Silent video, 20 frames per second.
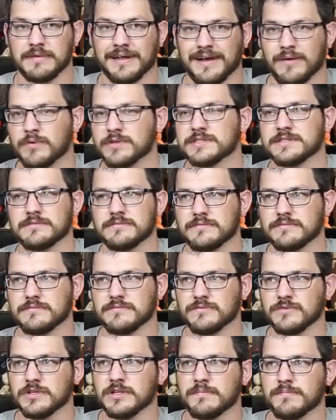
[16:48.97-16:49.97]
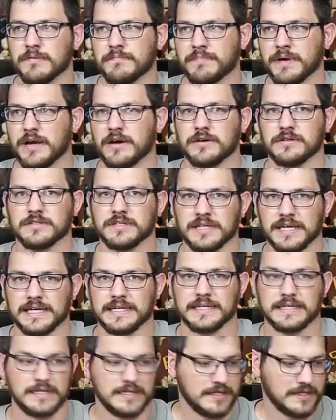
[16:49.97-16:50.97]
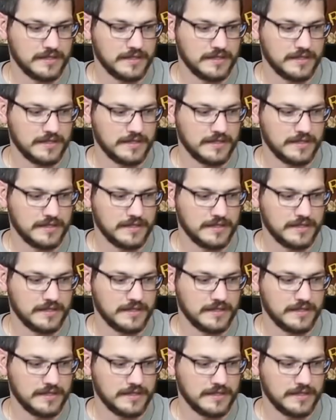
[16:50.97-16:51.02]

And I wasn't really prepared to like